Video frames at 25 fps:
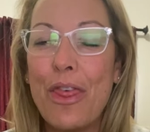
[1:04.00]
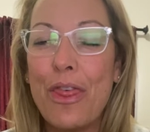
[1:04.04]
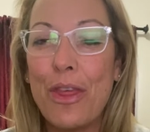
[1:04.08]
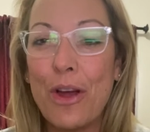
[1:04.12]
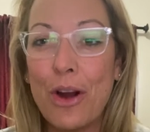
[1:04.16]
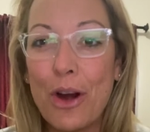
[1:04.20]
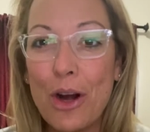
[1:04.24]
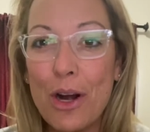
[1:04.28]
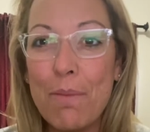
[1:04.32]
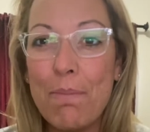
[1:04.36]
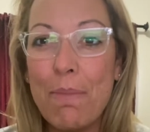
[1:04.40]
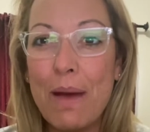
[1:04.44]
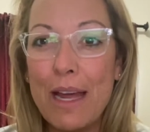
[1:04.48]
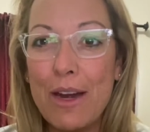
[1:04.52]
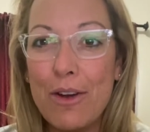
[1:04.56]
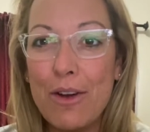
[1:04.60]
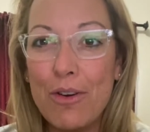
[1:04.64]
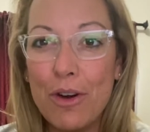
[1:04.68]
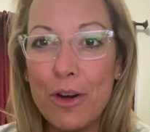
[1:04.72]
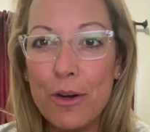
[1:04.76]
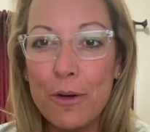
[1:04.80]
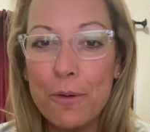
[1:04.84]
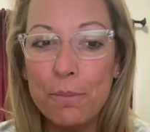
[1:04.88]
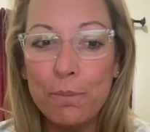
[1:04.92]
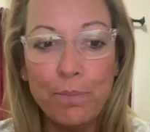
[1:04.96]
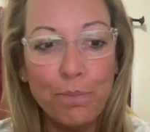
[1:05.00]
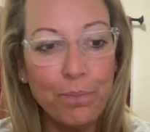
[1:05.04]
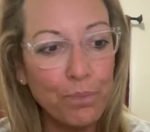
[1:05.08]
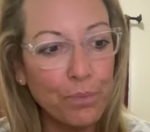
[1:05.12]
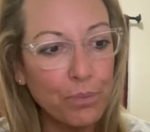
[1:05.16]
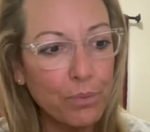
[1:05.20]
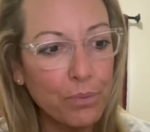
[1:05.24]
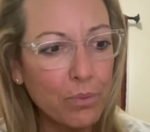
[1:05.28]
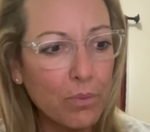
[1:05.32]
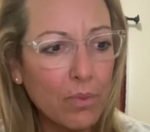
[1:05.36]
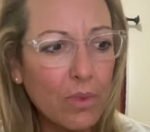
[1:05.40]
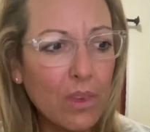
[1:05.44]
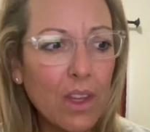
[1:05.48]
third bedroom,
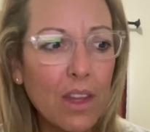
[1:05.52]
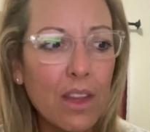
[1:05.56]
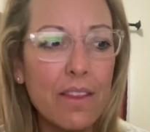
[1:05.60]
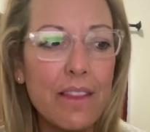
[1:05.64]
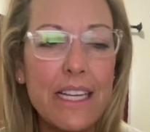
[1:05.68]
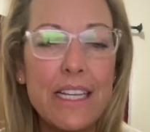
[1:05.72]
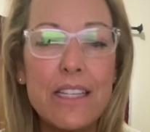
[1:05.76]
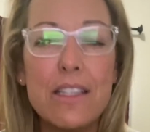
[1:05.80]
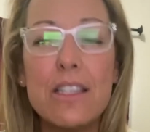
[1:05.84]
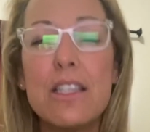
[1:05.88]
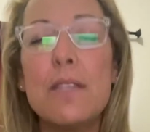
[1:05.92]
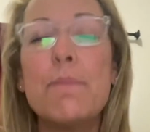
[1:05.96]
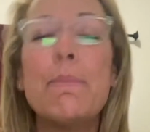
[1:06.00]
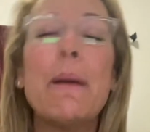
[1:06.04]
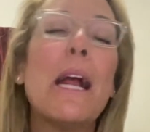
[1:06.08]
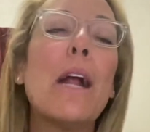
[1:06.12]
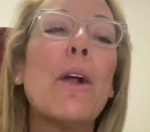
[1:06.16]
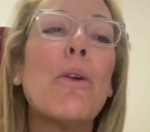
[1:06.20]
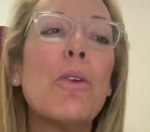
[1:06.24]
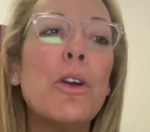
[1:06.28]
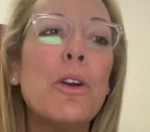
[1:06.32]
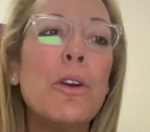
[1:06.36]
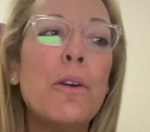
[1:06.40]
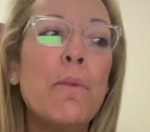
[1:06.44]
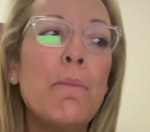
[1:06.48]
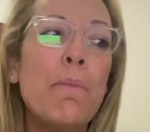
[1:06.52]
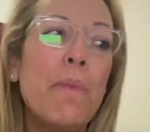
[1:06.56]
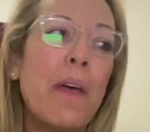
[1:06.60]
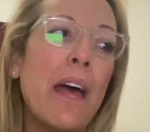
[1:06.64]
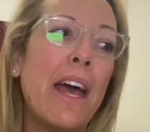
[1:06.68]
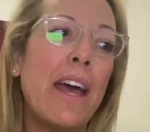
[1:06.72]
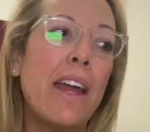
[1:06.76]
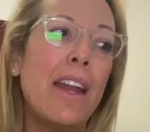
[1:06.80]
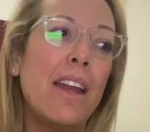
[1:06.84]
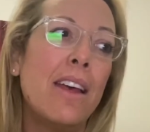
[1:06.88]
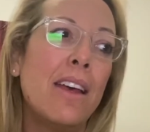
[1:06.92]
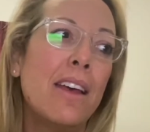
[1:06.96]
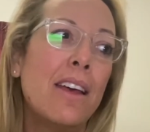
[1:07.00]
the spare room
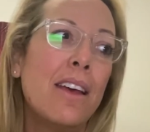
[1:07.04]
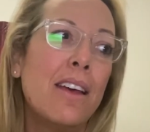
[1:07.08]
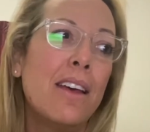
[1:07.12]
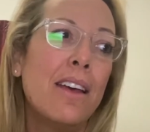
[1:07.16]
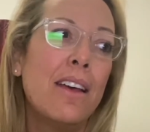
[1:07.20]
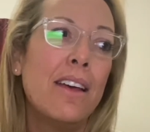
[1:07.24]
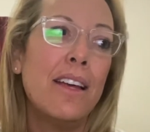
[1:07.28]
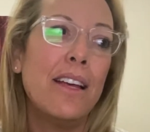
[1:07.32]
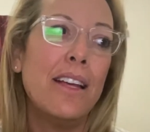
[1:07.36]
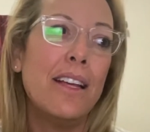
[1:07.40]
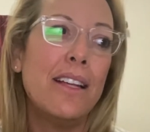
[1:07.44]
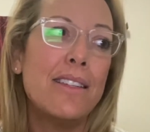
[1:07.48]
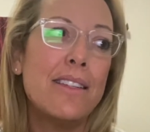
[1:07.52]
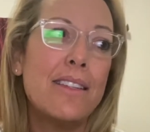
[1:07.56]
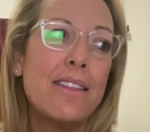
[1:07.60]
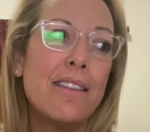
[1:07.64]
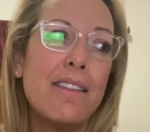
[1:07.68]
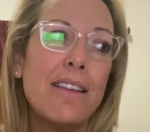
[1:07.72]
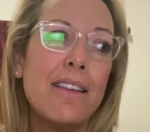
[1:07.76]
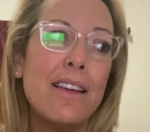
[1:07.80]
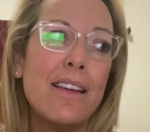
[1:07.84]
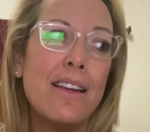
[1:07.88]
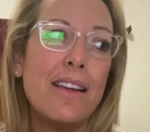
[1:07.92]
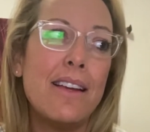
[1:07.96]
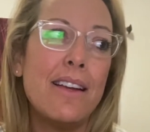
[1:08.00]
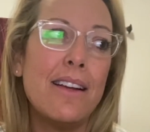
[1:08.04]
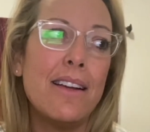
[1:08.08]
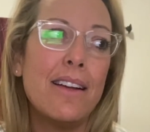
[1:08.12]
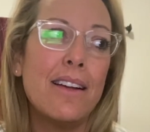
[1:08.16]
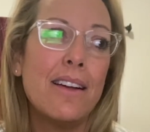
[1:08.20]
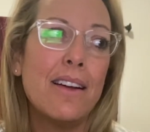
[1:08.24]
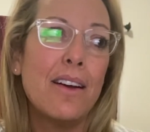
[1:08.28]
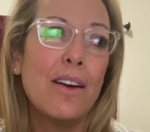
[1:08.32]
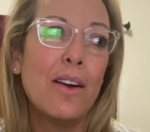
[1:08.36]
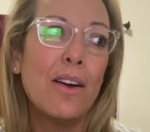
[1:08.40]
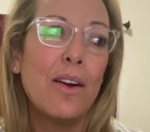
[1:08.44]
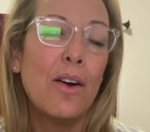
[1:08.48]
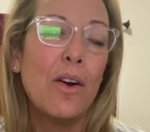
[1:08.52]
that is the
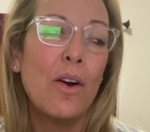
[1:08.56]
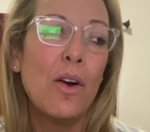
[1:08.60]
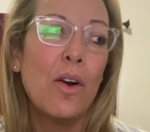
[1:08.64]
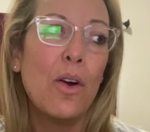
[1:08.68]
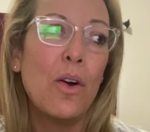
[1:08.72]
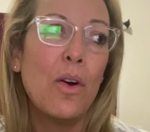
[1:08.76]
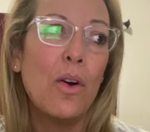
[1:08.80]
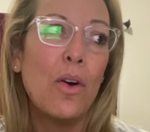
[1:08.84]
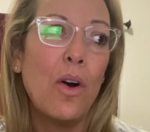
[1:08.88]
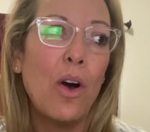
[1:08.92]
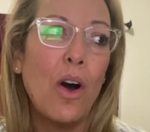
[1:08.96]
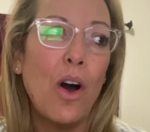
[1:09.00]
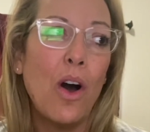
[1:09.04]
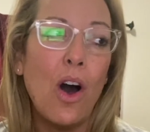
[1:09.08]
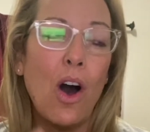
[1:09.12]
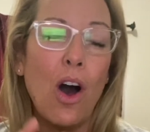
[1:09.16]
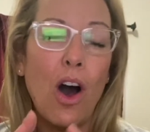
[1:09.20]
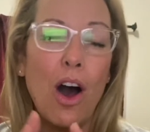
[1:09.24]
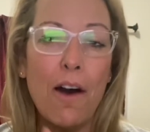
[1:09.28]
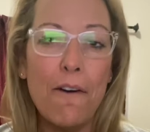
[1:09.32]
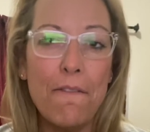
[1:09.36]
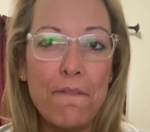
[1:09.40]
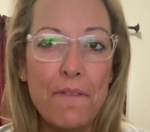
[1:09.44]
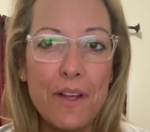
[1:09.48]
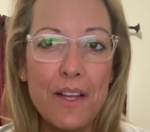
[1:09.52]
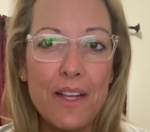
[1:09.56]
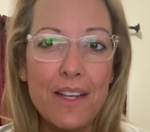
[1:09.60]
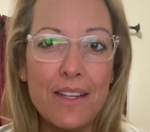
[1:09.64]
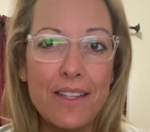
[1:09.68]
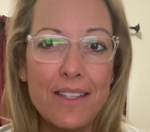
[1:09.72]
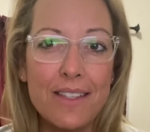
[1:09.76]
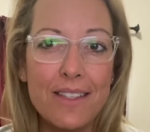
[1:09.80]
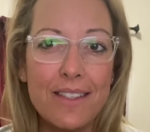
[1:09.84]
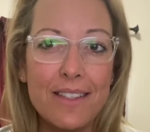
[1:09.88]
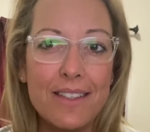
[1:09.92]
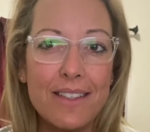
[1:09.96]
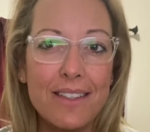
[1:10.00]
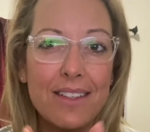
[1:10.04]

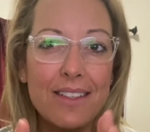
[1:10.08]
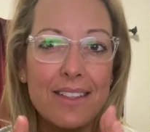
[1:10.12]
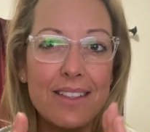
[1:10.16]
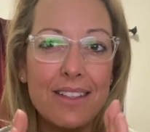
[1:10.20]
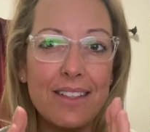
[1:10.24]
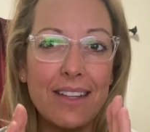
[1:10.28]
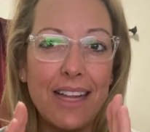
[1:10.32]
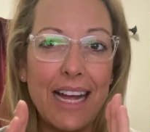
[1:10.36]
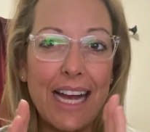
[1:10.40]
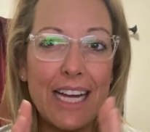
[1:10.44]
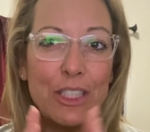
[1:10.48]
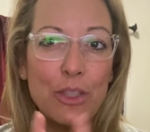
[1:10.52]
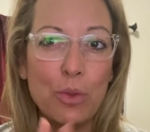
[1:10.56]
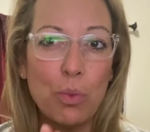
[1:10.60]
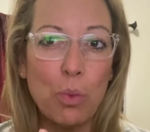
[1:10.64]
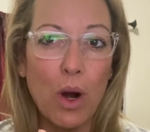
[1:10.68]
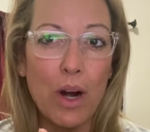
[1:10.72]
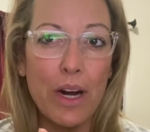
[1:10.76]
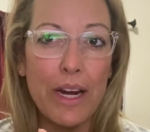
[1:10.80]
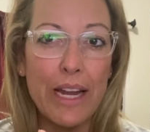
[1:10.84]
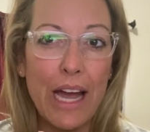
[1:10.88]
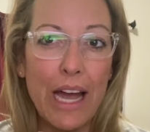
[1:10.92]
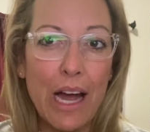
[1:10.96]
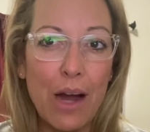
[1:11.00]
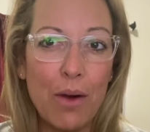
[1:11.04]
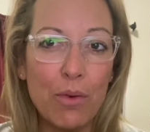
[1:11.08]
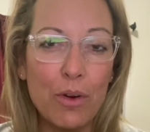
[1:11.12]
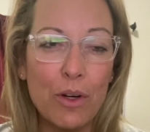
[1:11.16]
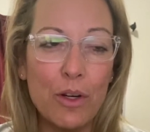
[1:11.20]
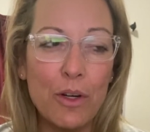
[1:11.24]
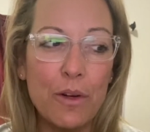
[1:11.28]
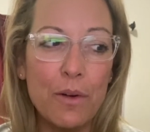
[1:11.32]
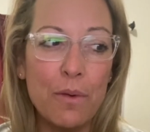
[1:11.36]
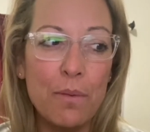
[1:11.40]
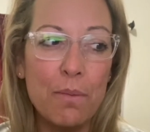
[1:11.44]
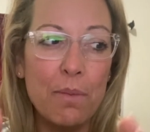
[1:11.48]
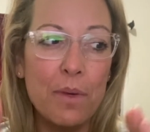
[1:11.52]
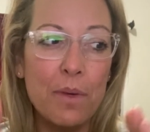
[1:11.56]
office slash workout
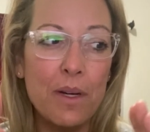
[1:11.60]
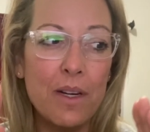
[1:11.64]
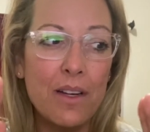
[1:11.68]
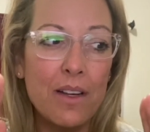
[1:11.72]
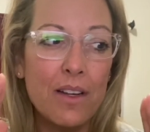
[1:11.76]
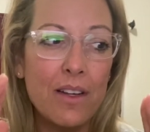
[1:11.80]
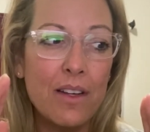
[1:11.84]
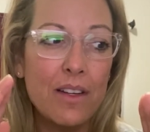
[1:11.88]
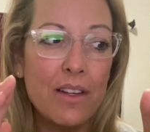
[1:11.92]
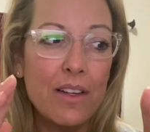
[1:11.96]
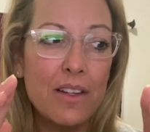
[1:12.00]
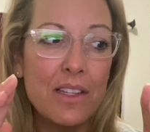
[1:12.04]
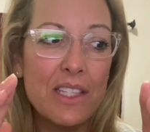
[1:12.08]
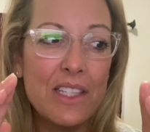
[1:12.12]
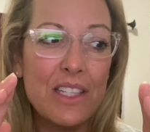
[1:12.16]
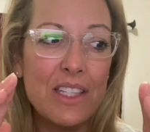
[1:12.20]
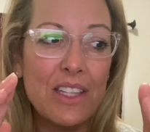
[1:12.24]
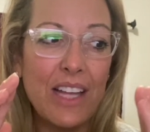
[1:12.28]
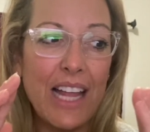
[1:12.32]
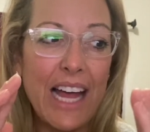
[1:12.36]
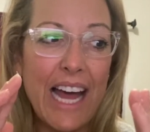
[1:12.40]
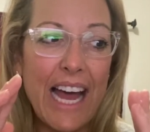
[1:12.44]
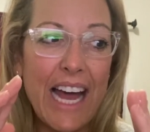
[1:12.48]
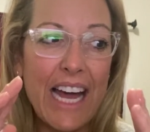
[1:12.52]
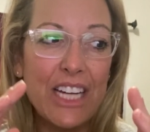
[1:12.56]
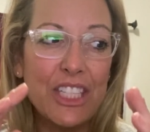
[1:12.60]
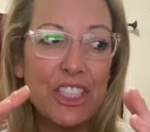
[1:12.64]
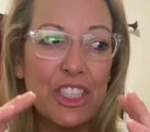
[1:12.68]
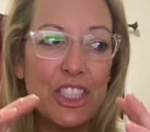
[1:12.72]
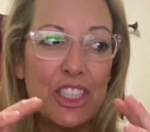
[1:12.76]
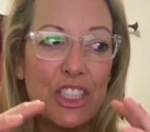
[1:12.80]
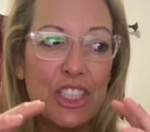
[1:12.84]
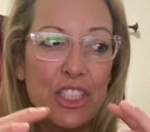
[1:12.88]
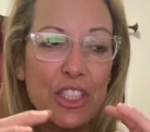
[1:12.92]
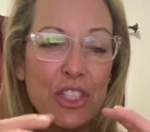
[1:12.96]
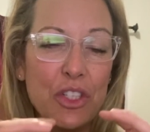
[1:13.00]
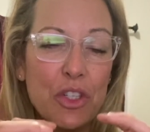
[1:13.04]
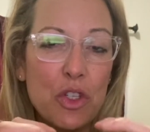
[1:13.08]
room
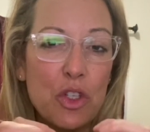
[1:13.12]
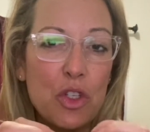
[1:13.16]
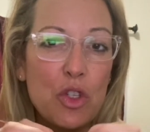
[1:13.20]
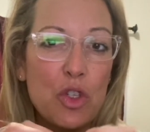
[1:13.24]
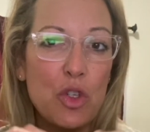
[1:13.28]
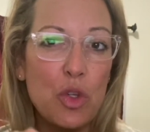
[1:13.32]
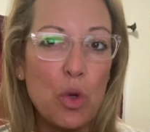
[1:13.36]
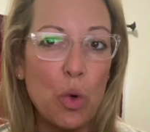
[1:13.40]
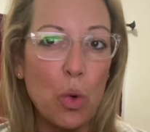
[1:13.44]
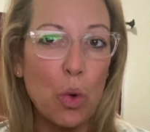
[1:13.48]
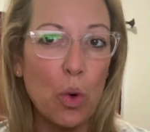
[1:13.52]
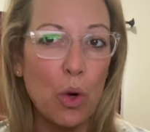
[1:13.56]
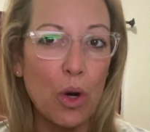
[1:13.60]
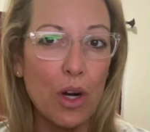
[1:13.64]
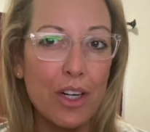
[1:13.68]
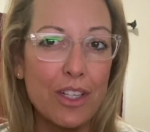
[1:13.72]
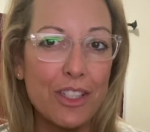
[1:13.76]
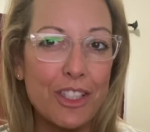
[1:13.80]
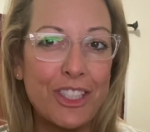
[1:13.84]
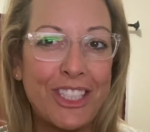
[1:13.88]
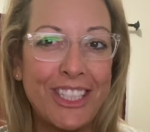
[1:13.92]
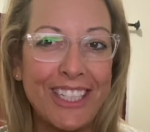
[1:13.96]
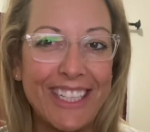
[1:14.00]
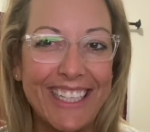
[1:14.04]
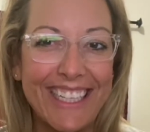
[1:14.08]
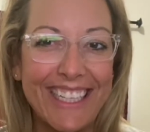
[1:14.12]
slash storage.